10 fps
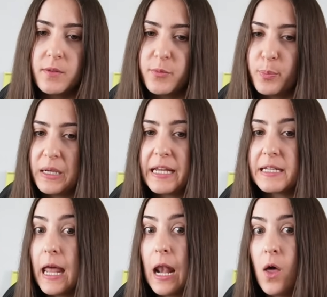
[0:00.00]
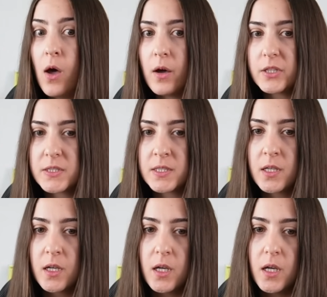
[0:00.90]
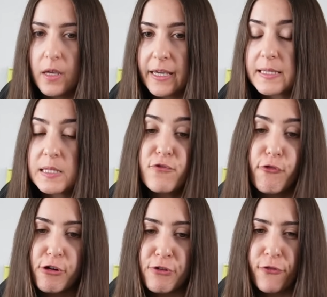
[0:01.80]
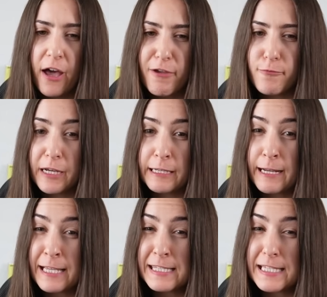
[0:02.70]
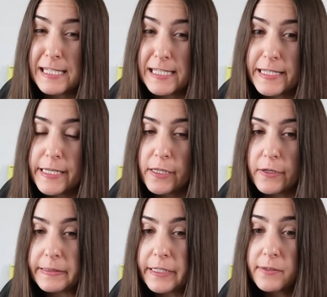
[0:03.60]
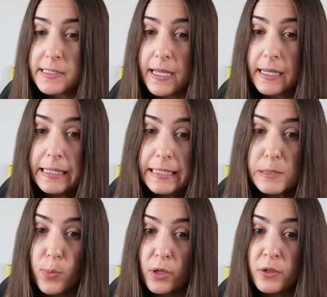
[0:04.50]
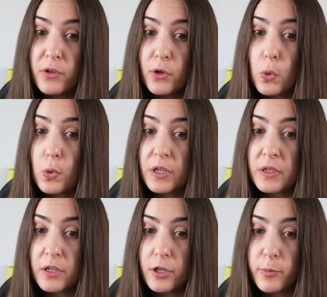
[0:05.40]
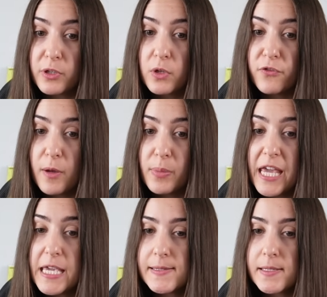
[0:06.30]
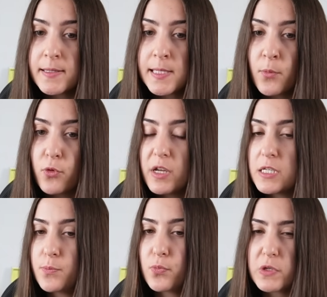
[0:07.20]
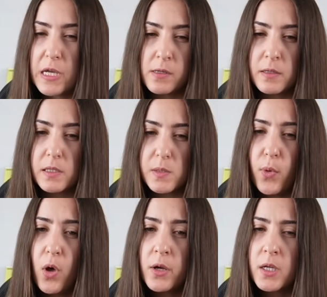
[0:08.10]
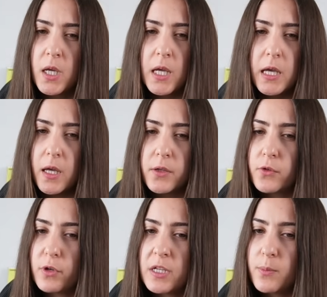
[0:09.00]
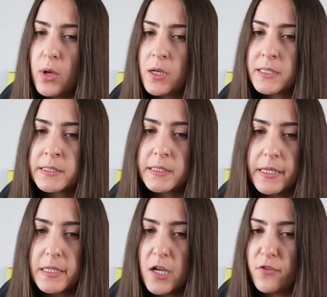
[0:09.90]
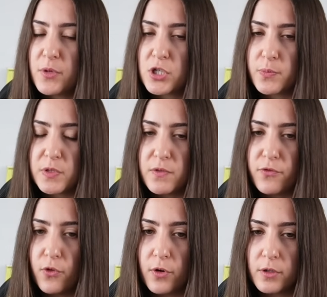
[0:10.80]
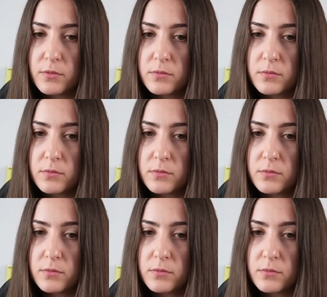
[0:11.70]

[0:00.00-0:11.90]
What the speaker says: played a lot against d4, e5, but against the Sicilian. They're attacking this pawn and they're looking here. But if I play e6, I'm already protecting this pawn and already blocking the idea of bishop c4.